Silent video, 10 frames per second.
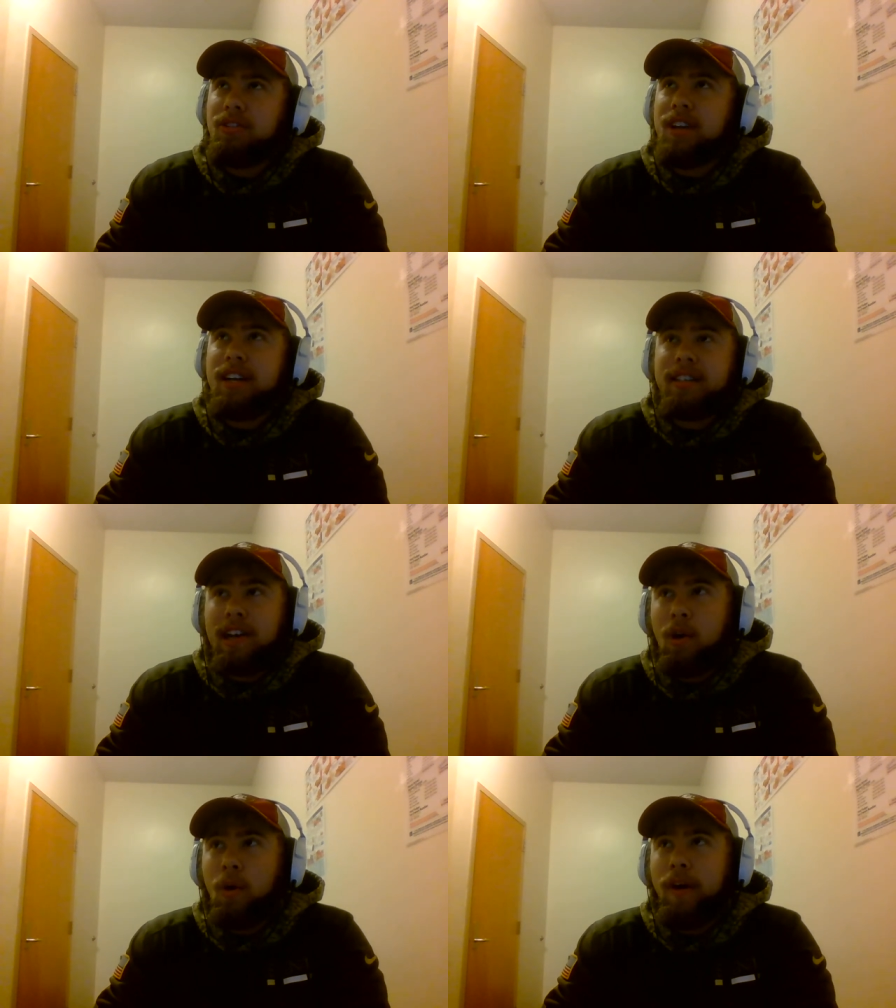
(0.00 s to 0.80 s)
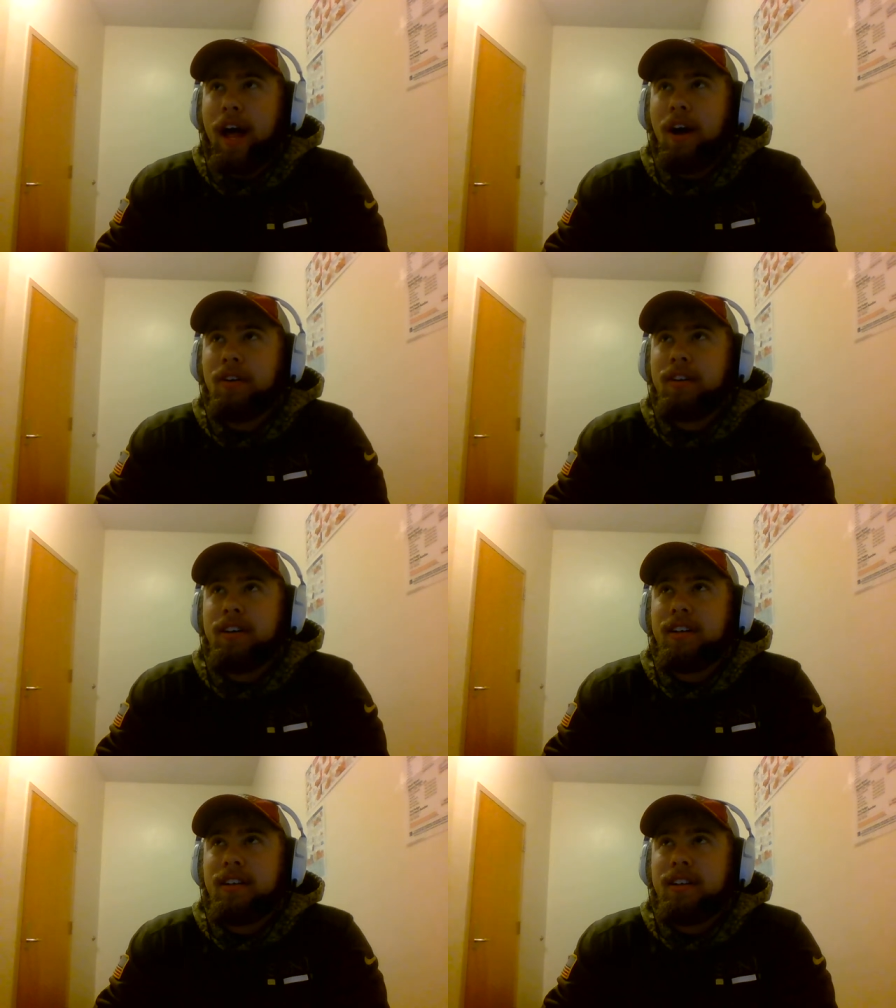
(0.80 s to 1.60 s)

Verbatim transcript: was nice and cool out.